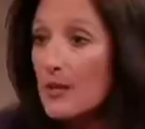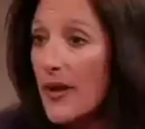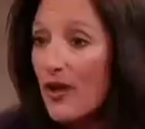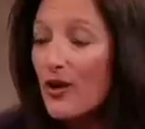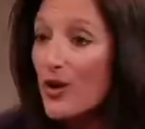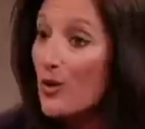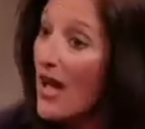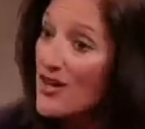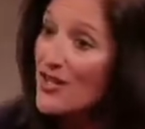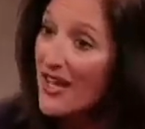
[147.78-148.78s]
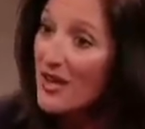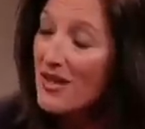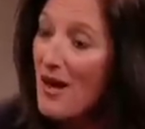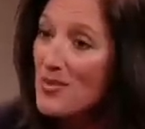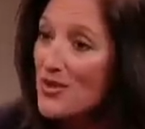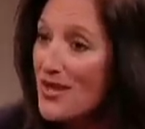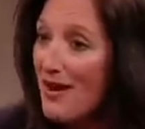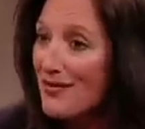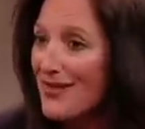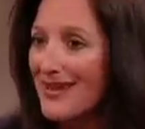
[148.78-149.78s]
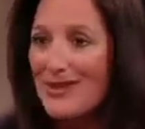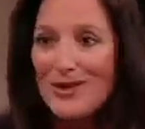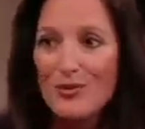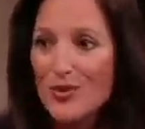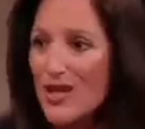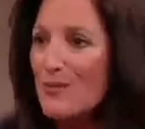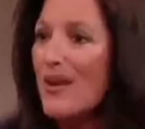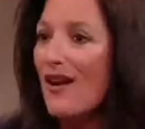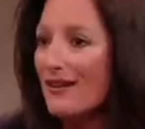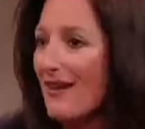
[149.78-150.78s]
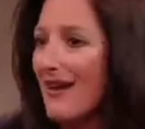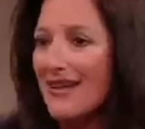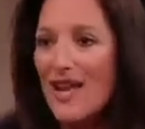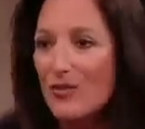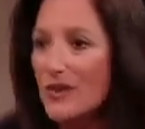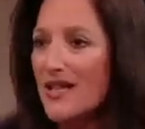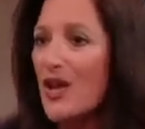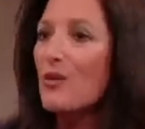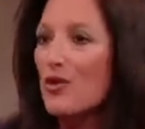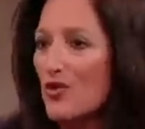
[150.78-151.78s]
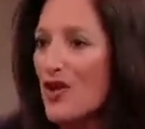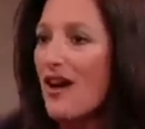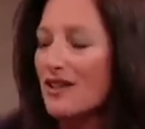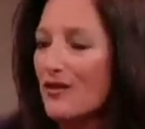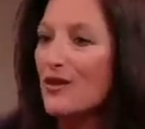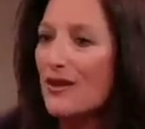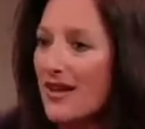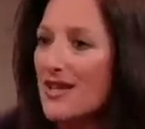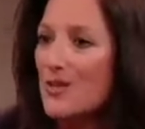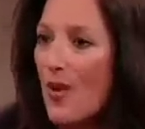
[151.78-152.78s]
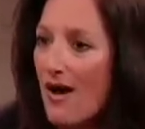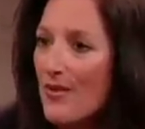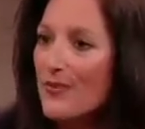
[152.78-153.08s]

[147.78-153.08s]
as a parent, you actually get a glob yourself, and you can participate online and have a play date with your child if you'd like as well.